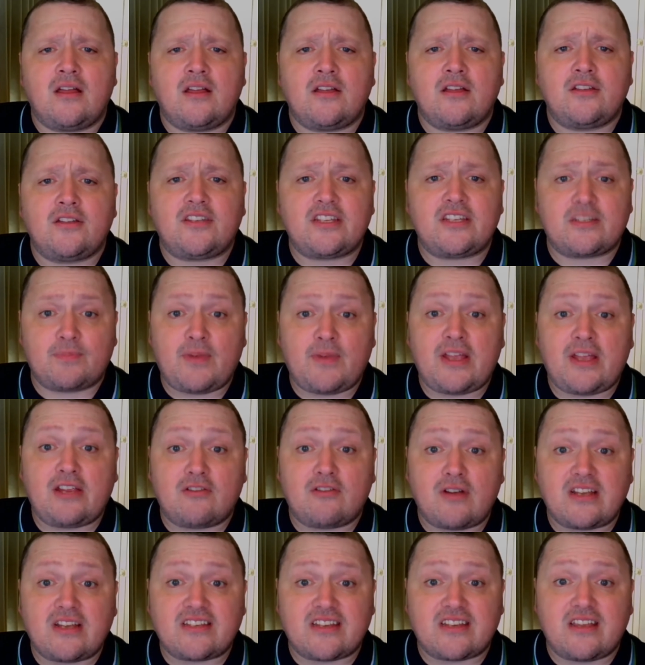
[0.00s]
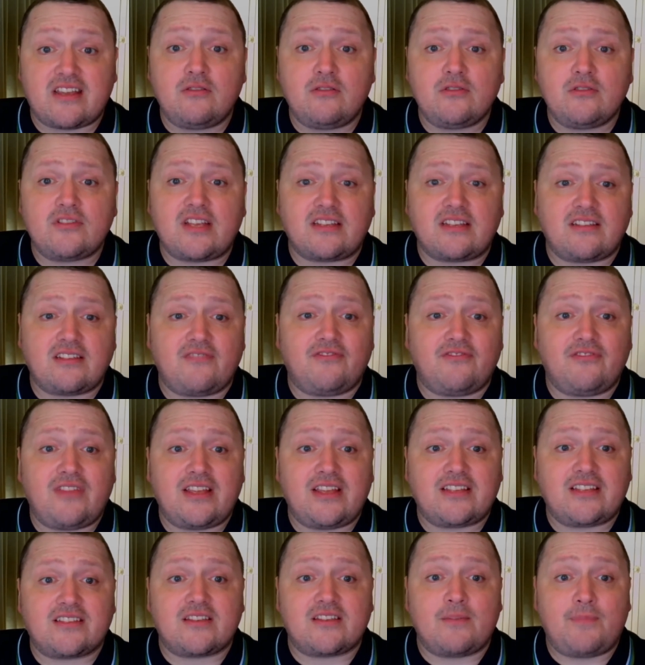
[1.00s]
displayed great skills as he
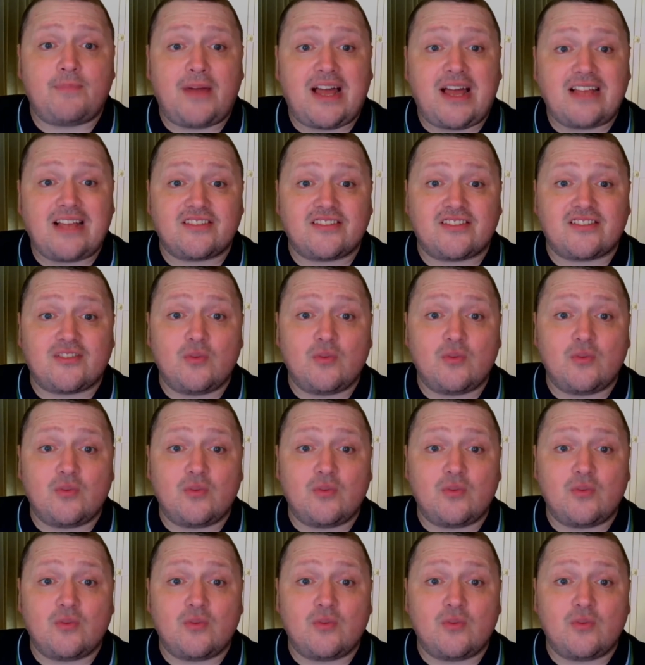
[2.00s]
flicked a pass